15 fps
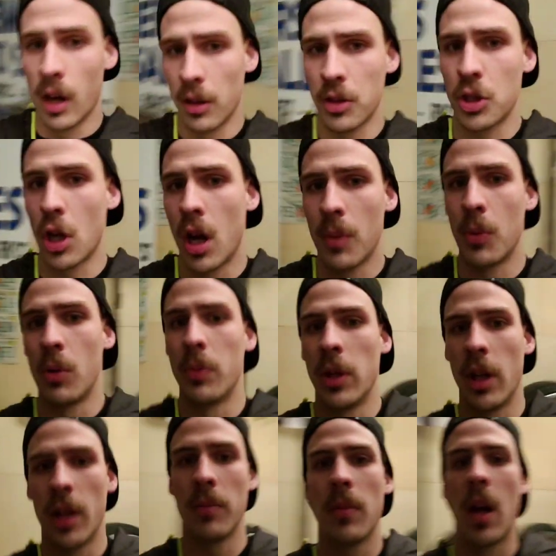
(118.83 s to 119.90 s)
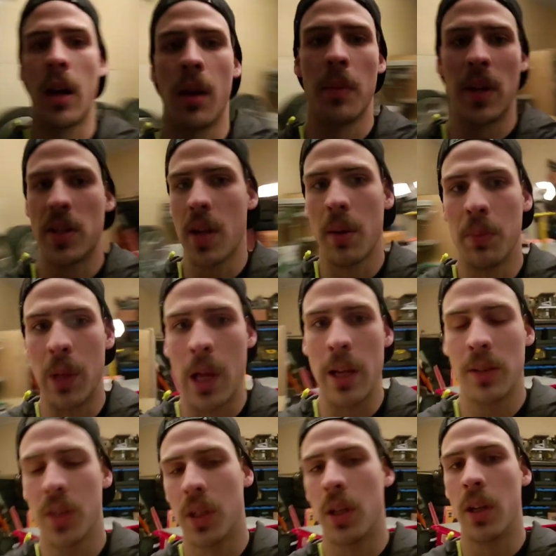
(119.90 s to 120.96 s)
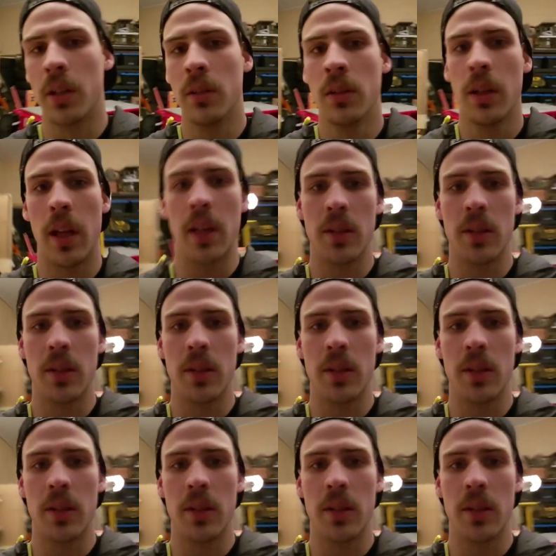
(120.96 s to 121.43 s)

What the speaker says: I got the shop opened up. I got my temp lights on.